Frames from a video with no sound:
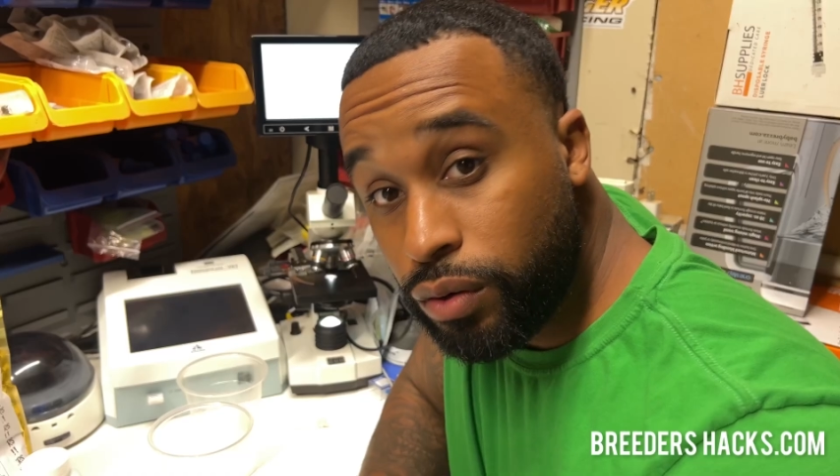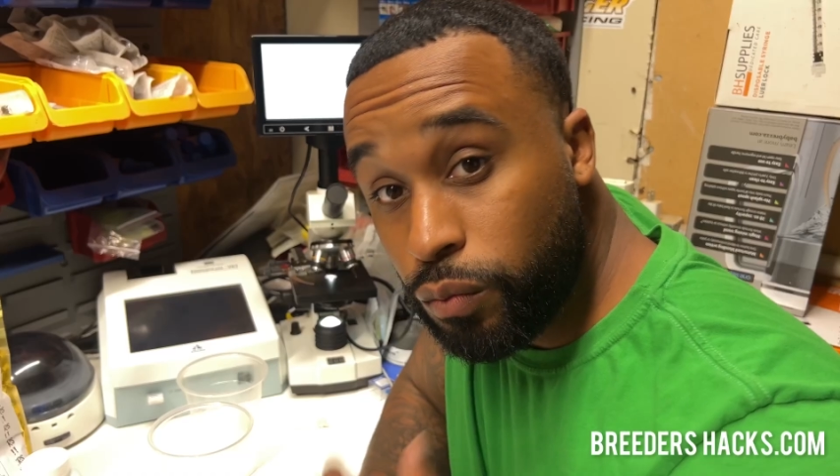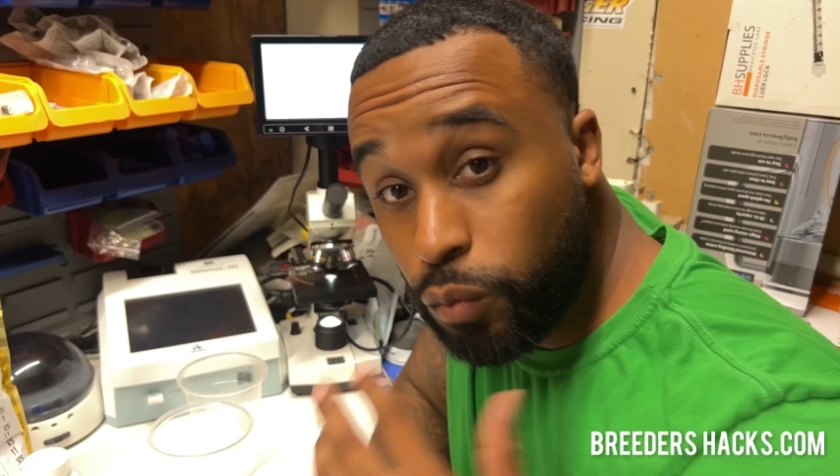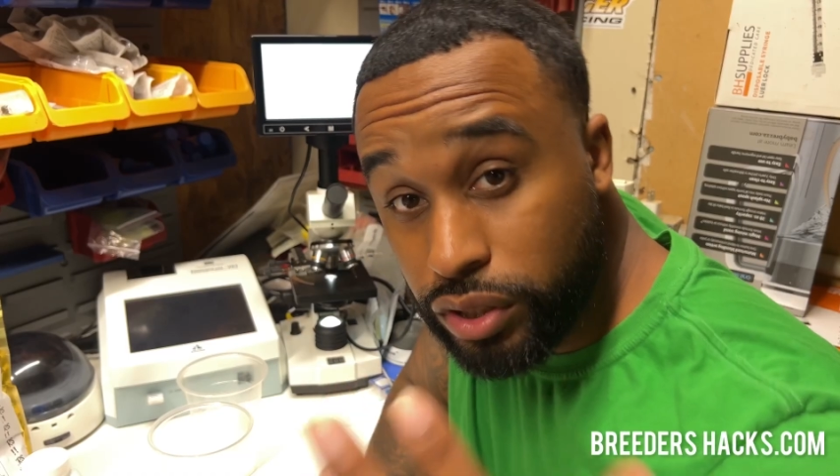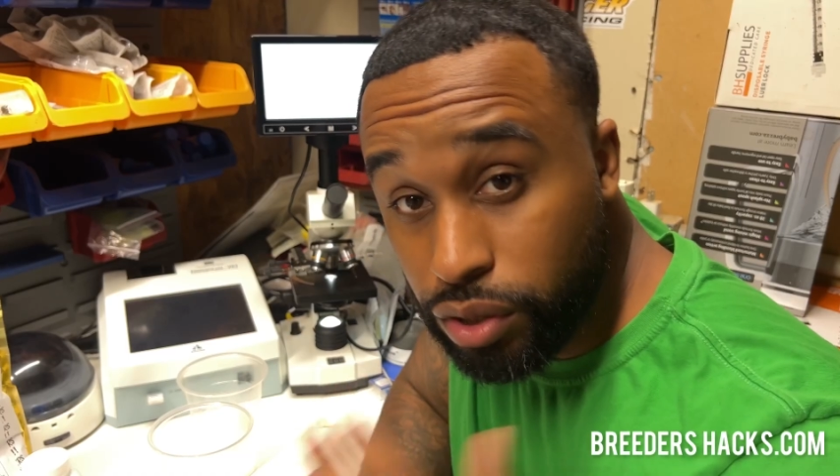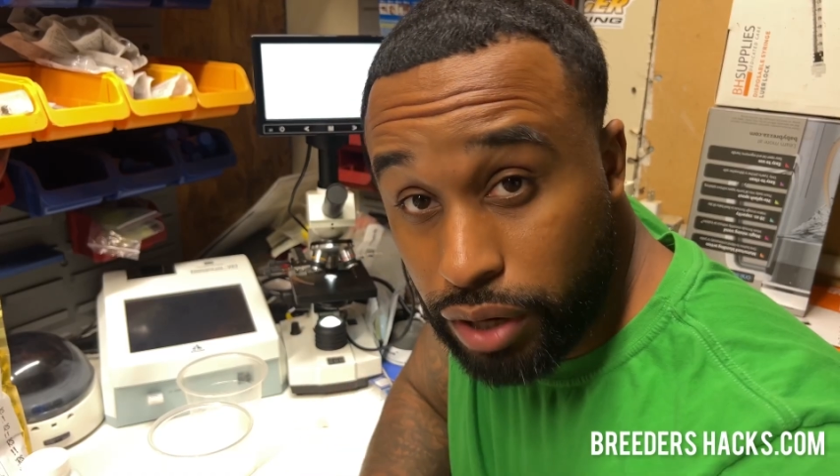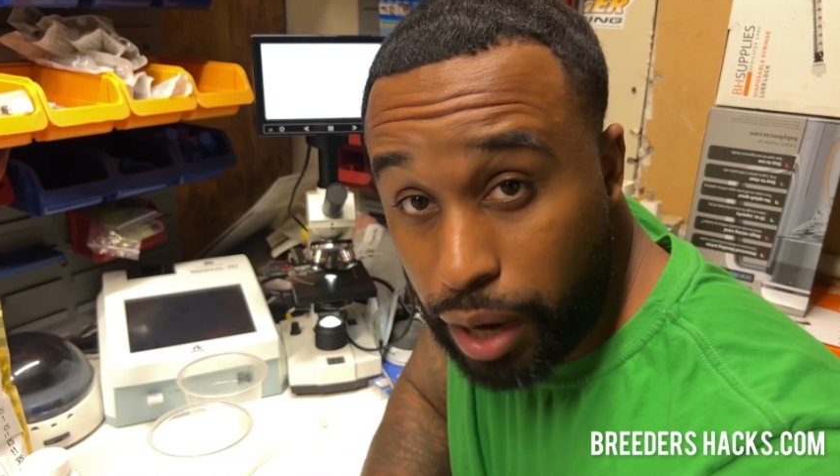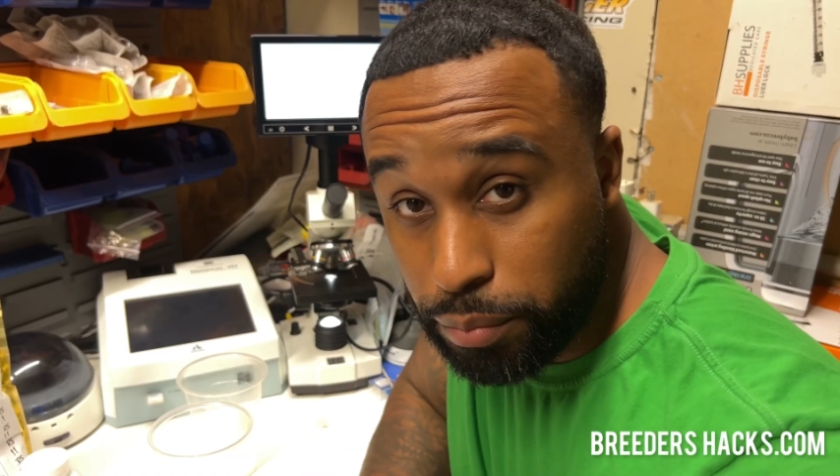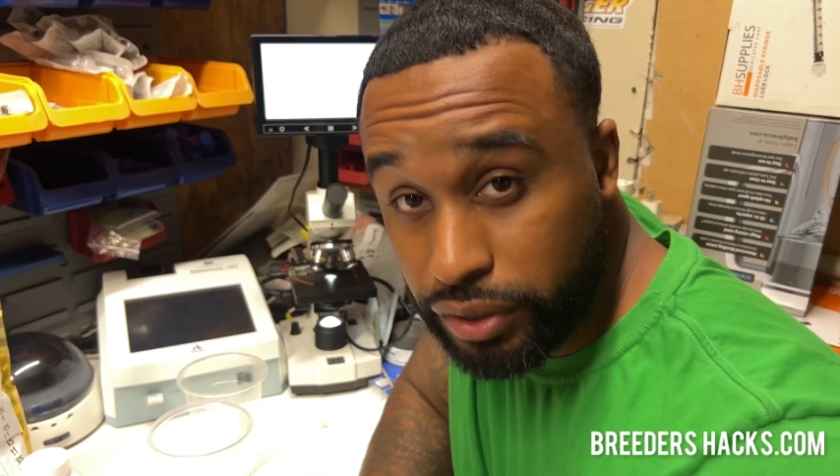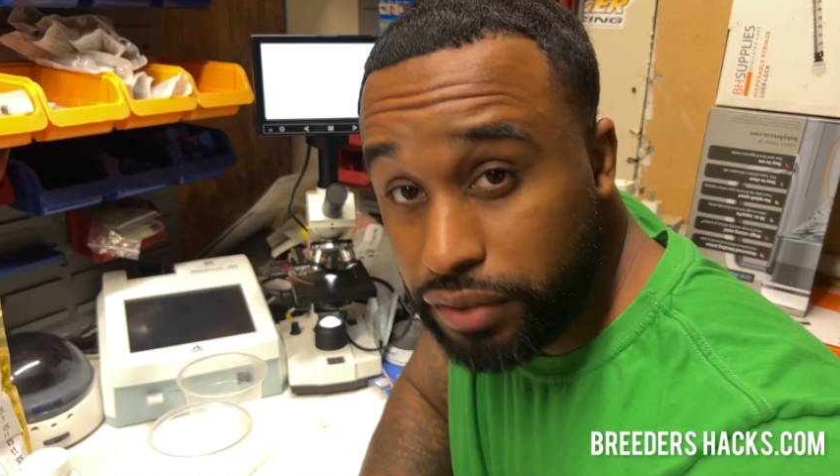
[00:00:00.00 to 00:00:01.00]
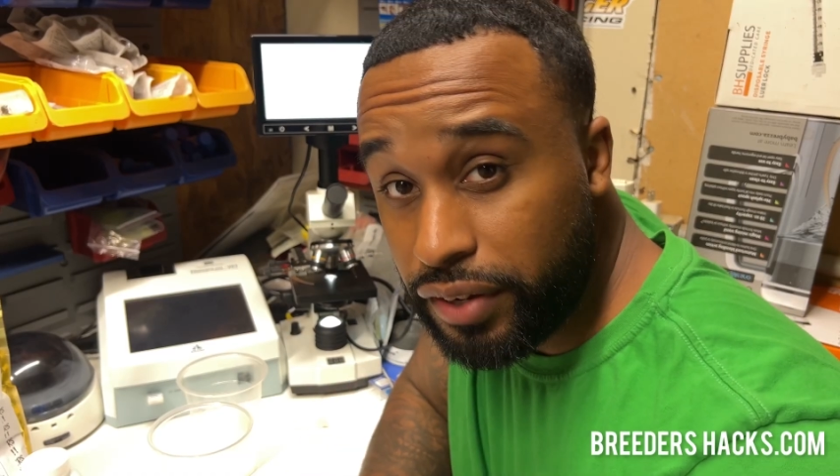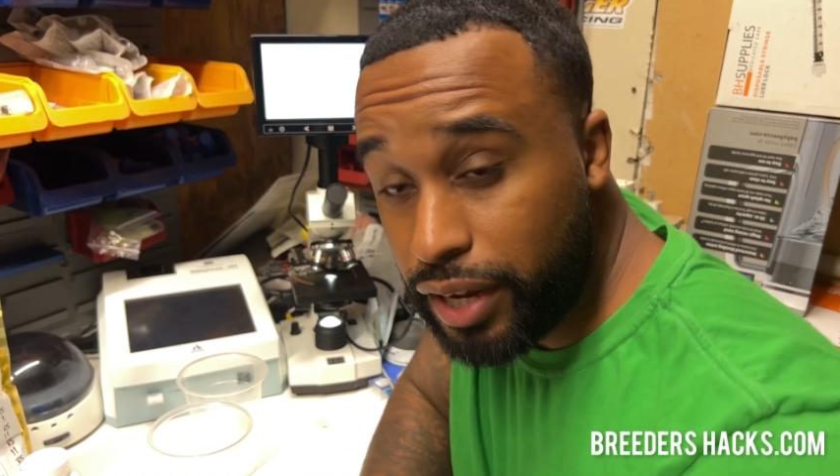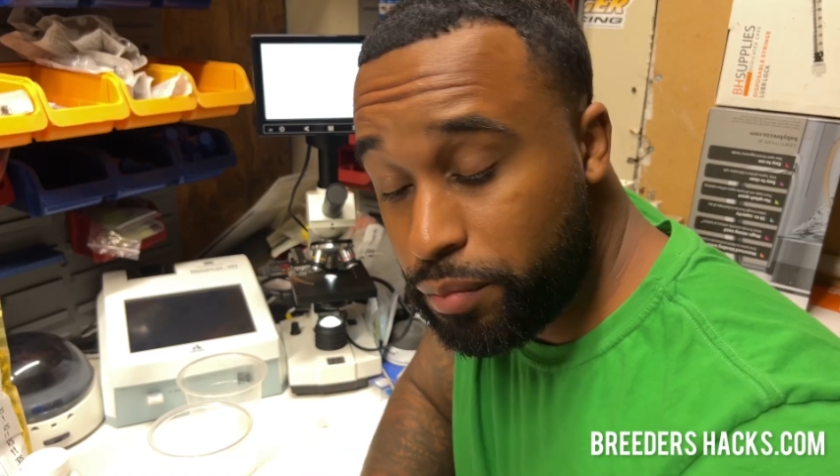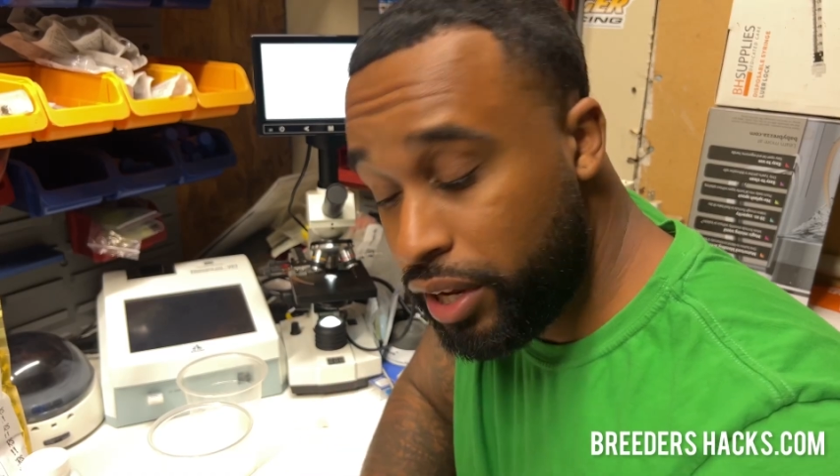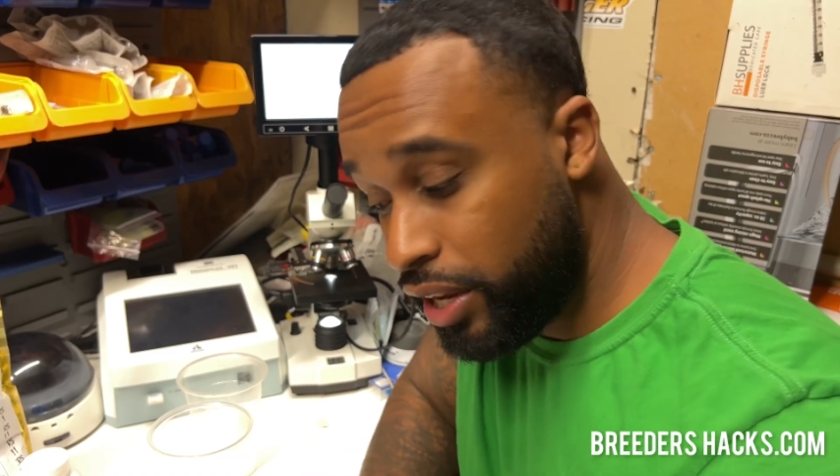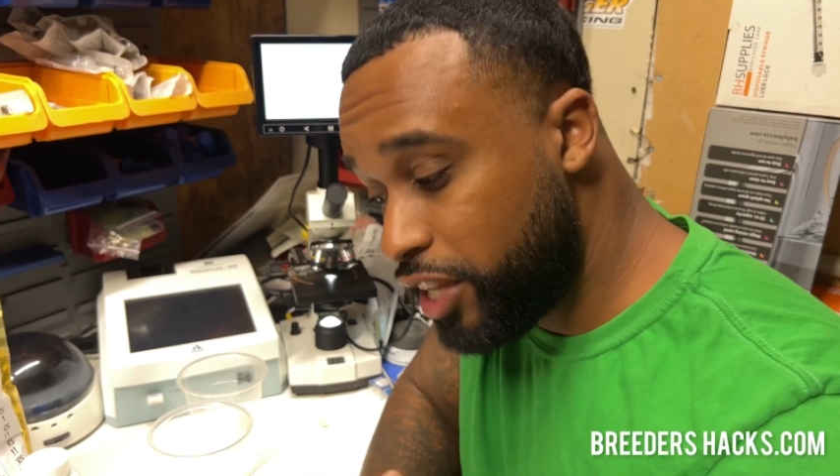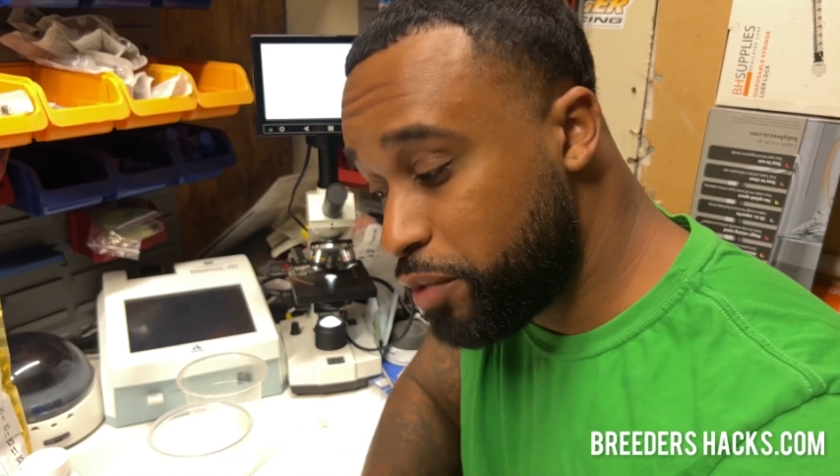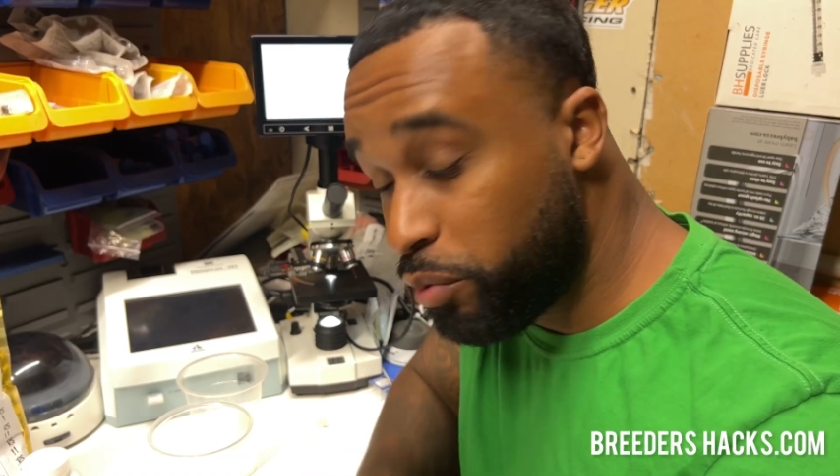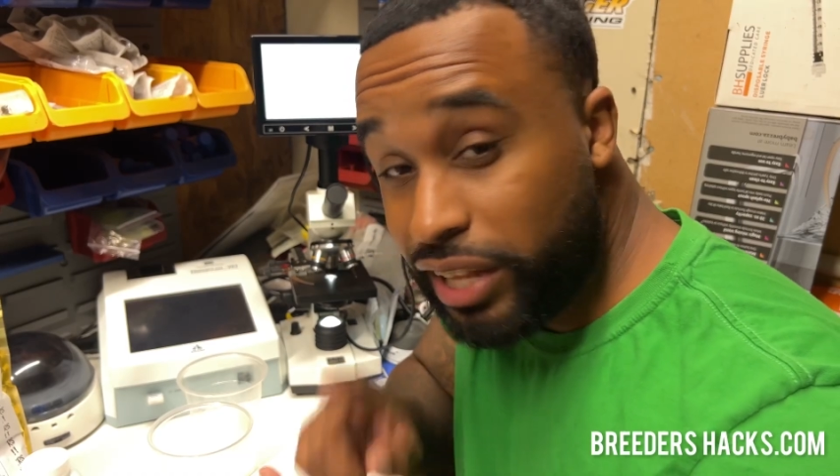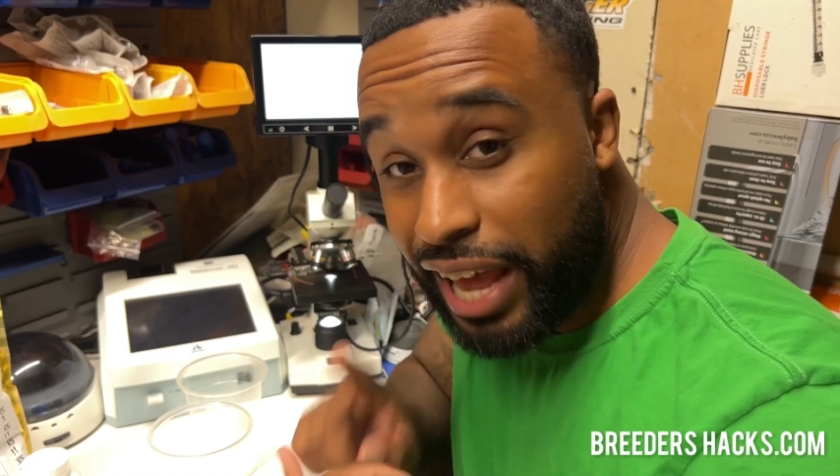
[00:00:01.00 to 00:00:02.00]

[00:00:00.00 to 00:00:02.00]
What's going on, Bully fam? It's your boy,